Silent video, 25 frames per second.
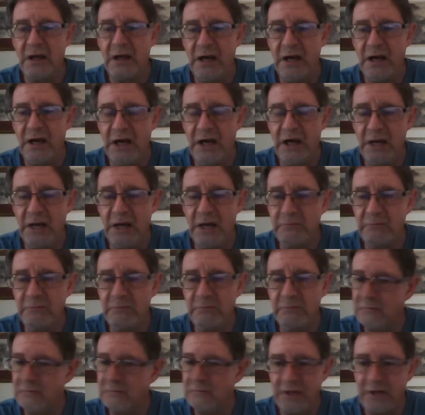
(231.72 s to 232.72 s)

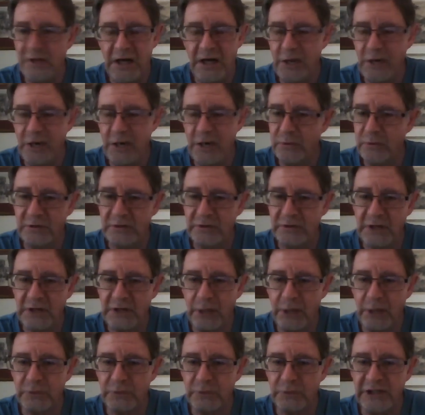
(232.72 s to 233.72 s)
I
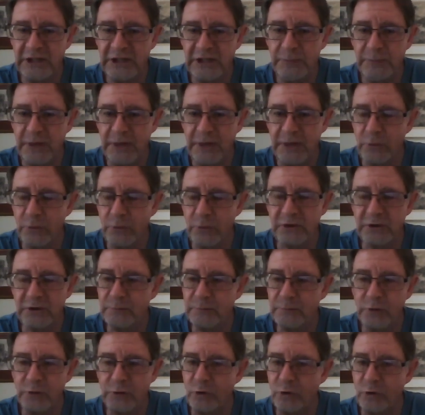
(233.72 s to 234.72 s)
wouldn't
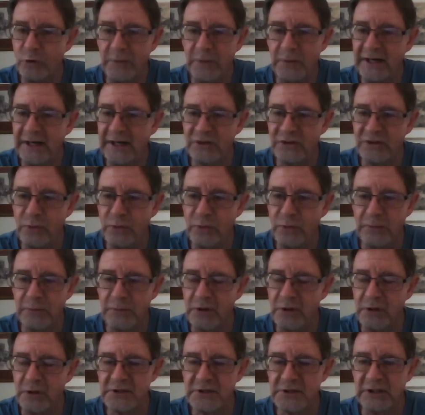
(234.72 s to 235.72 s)
put all my eggs in one
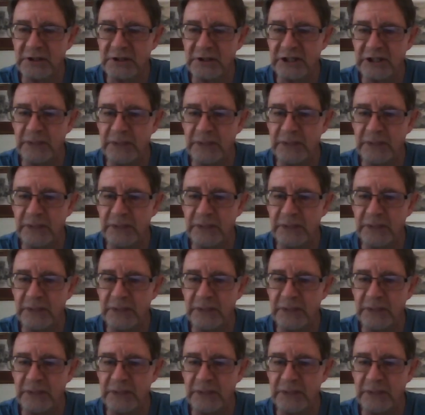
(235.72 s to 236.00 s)
basket